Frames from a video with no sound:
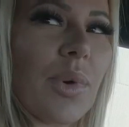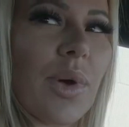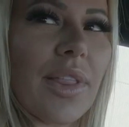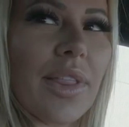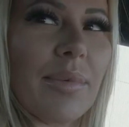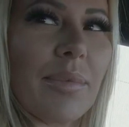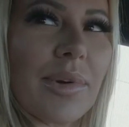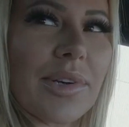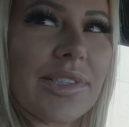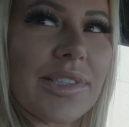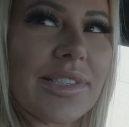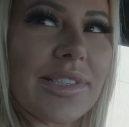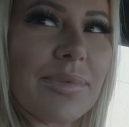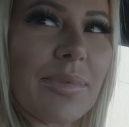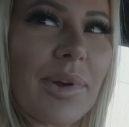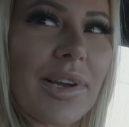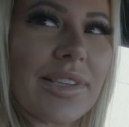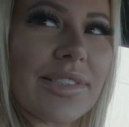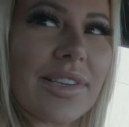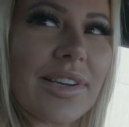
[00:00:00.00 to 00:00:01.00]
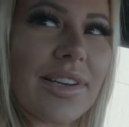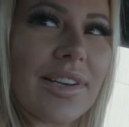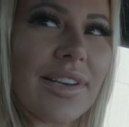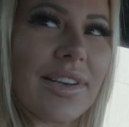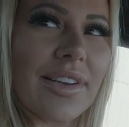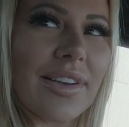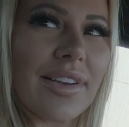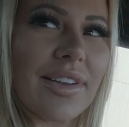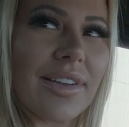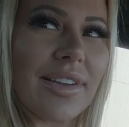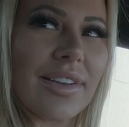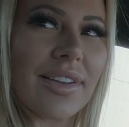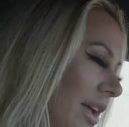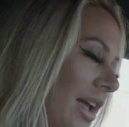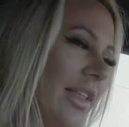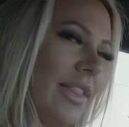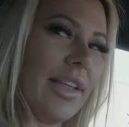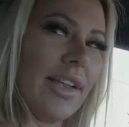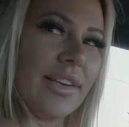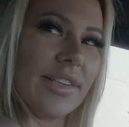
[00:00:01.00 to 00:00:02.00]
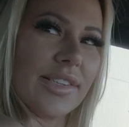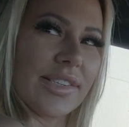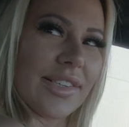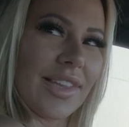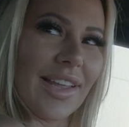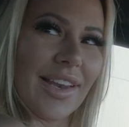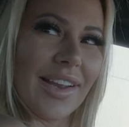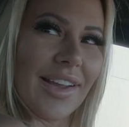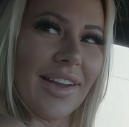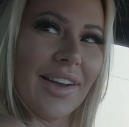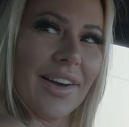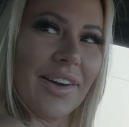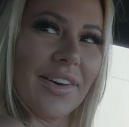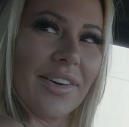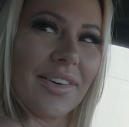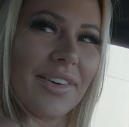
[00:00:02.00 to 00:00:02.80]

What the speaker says: while the emergency brake's on, and then just let it go.